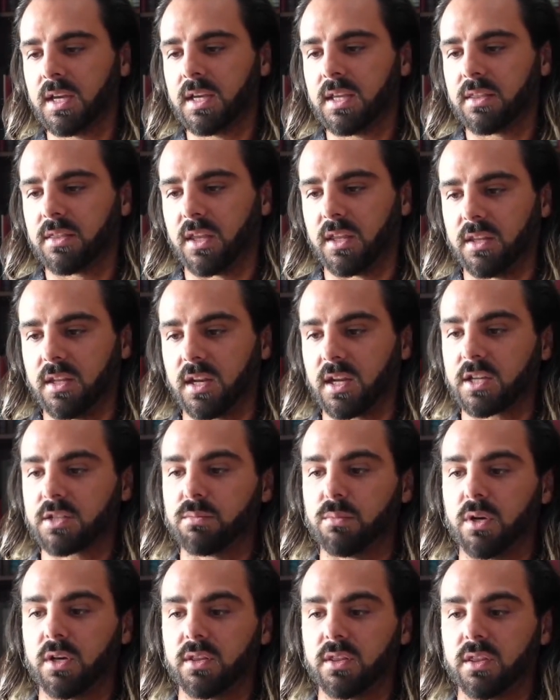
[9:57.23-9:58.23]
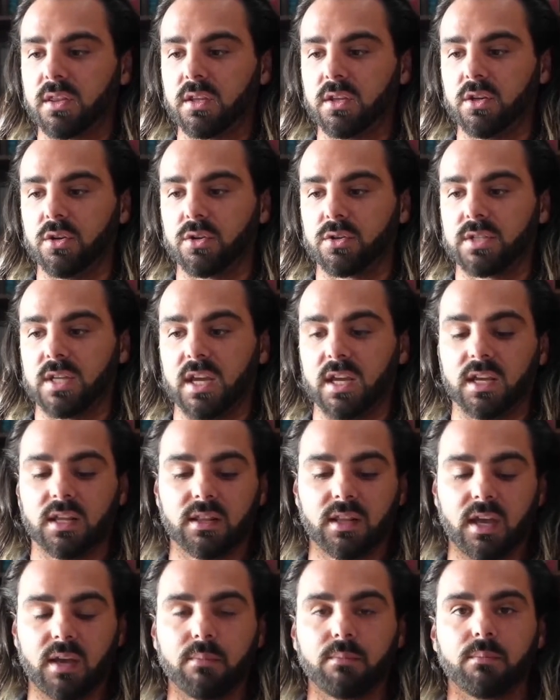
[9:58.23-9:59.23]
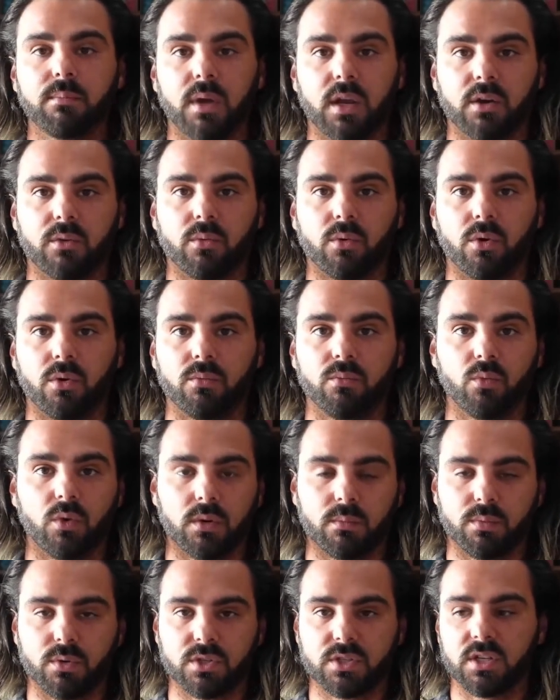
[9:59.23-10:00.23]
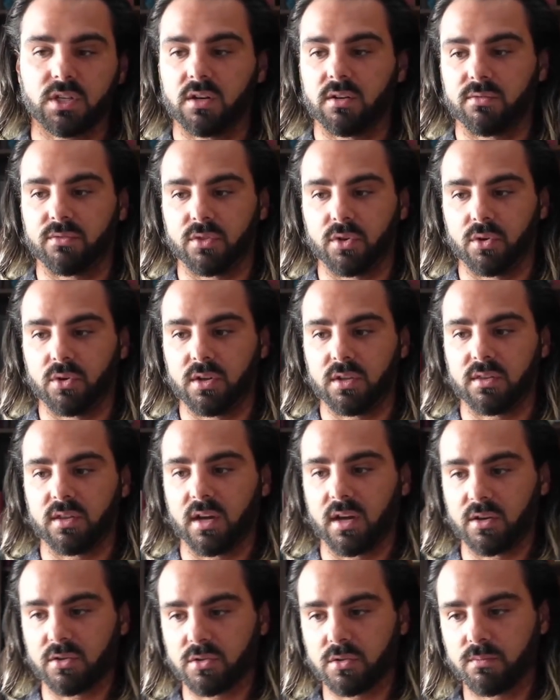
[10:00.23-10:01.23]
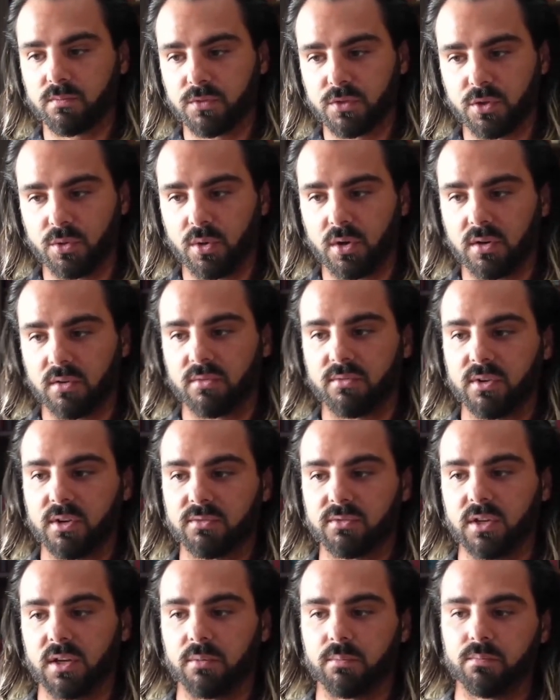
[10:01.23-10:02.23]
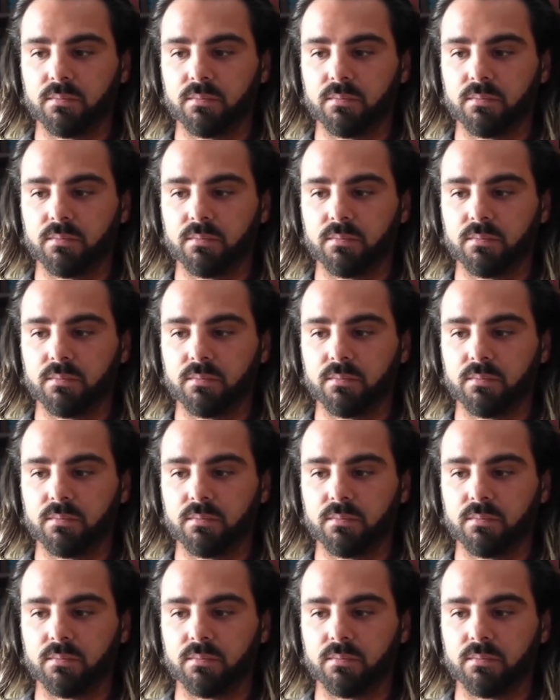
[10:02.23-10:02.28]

Then the next month, you're taking that bankroll, 1% of 30,250.